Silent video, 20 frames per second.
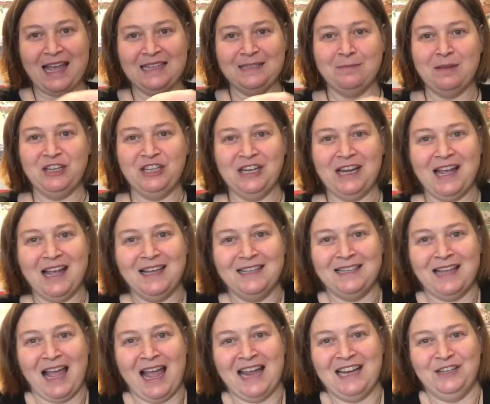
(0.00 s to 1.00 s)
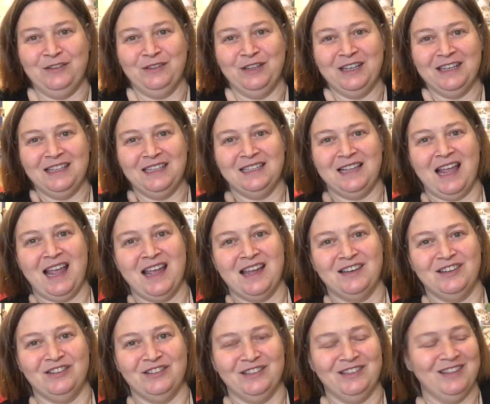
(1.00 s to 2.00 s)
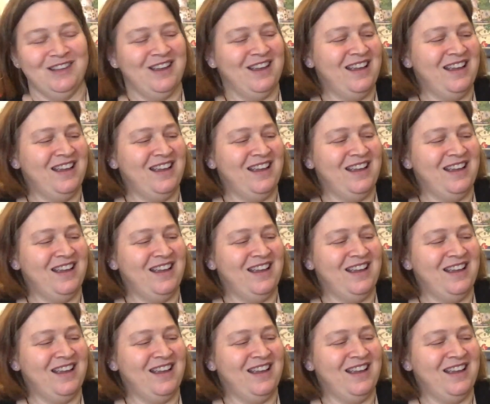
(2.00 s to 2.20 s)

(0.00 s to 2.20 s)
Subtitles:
as much as I do, look at these handles.